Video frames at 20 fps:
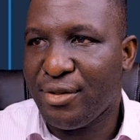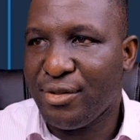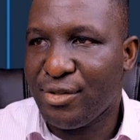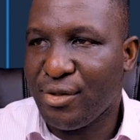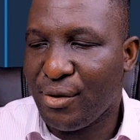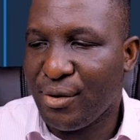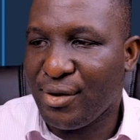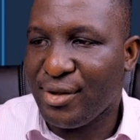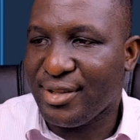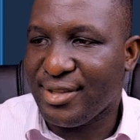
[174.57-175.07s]

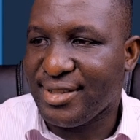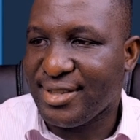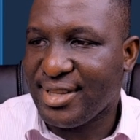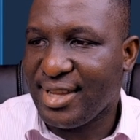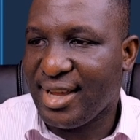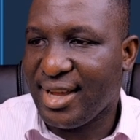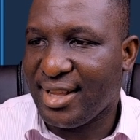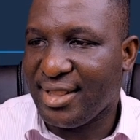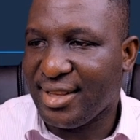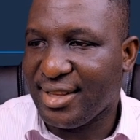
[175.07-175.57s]
So you can
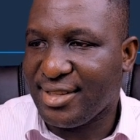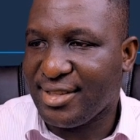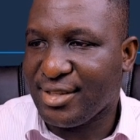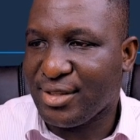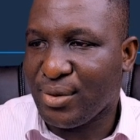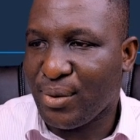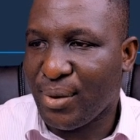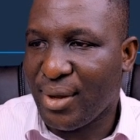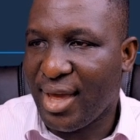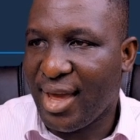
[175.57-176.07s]
see, and this
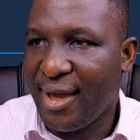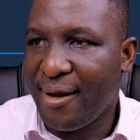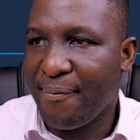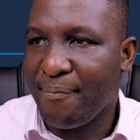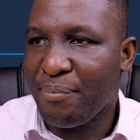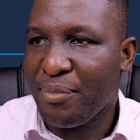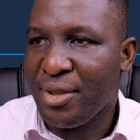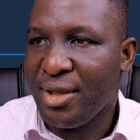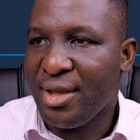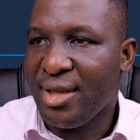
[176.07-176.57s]
is okay.
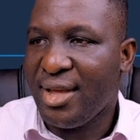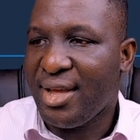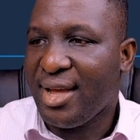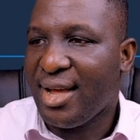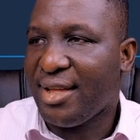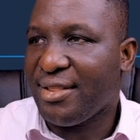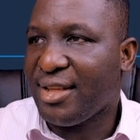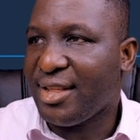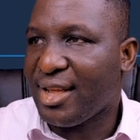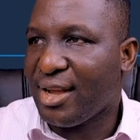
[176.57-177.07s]

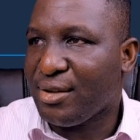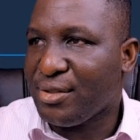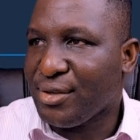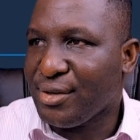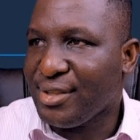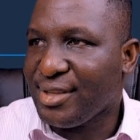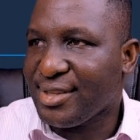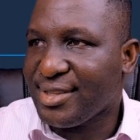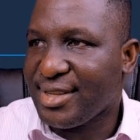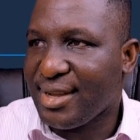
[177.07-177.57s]
And then I'll
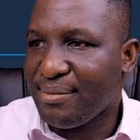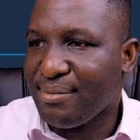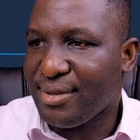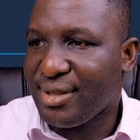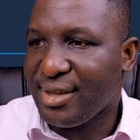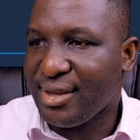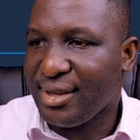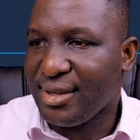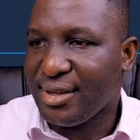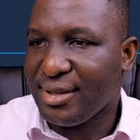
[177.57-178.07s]
do the same
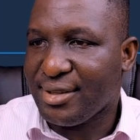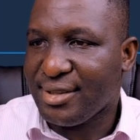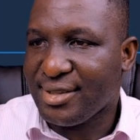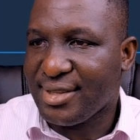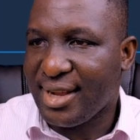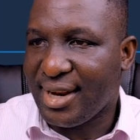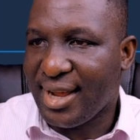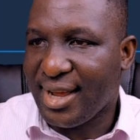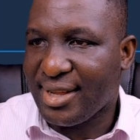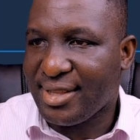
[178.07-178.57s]
thing,
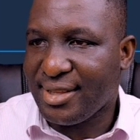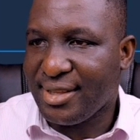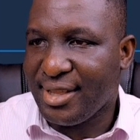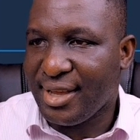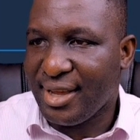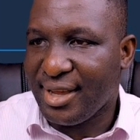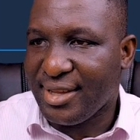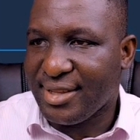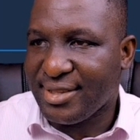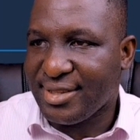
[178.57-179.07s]
select
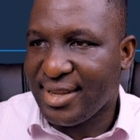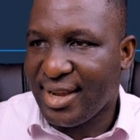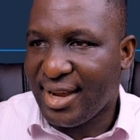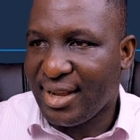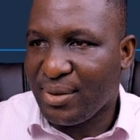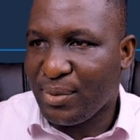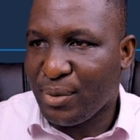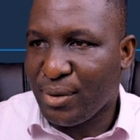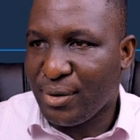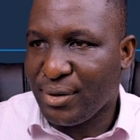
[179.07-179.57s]
the
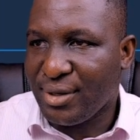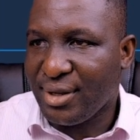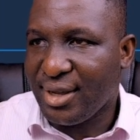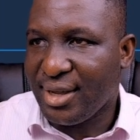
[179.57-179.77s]
inside one